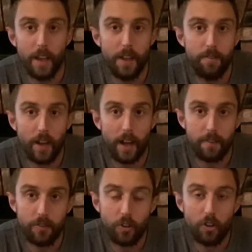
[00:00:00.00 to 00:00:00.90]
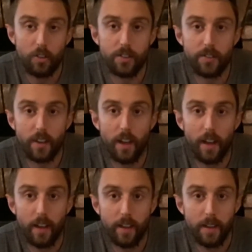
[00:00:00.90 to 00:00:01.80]
If you have got
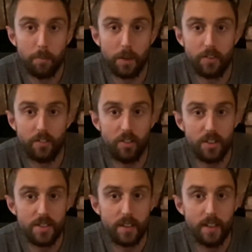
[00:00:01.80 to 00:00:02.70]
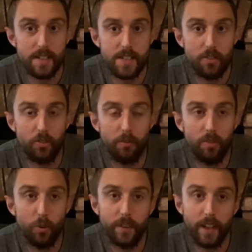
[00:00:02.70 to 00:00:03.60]
a blister and there's like still some
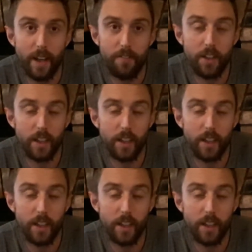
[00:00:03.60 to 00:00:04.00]
fluid there, if you